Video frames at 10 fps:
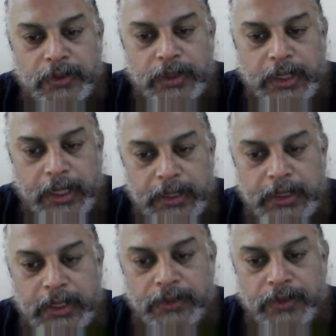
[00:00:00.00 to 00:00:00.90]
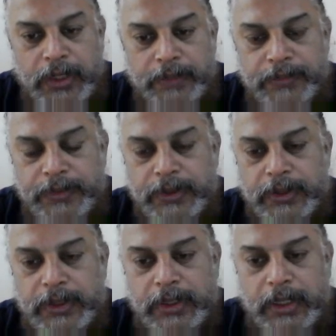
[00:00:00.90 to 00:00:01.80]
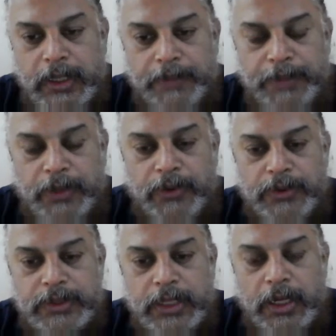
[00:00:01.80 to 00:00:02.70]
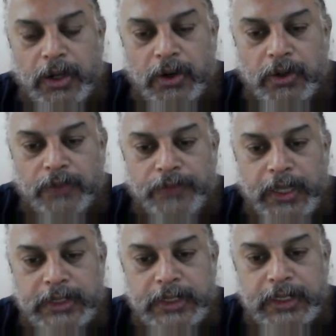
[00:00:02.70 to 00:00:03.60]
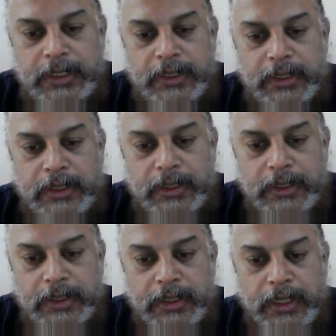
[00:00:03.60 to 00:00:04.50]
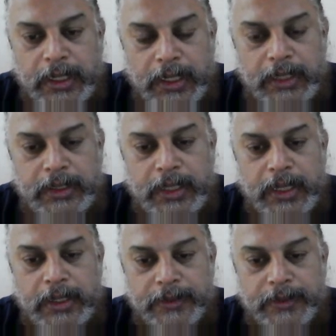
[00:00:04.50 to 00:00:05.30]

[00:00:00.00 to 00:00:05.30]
in the duodenum, because lot of acid in the